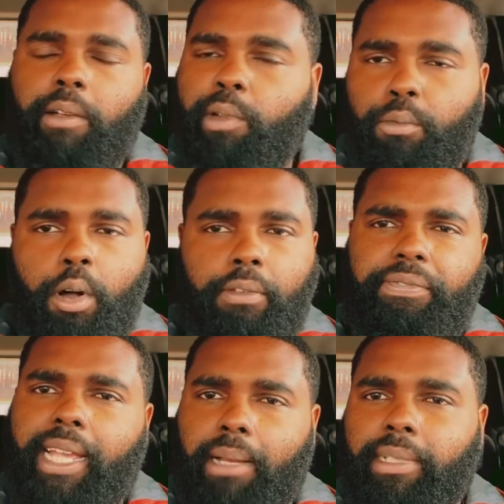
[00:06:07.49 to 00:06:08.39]
We want
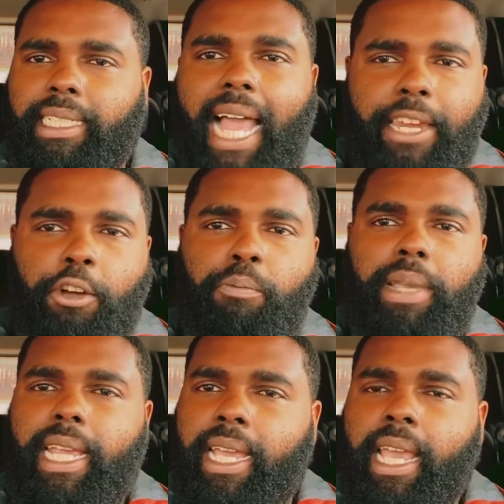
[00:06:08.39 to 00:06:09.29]
families. I know
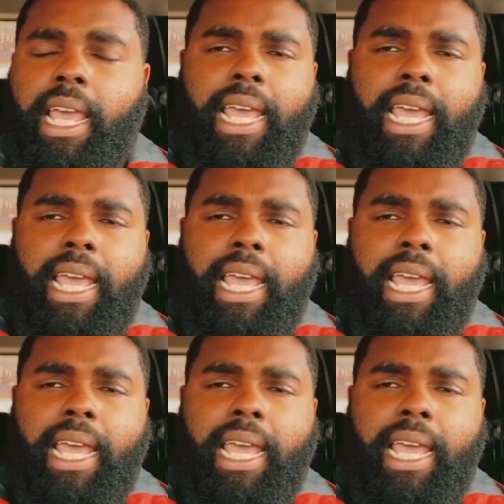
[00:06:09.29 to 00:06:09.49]
men,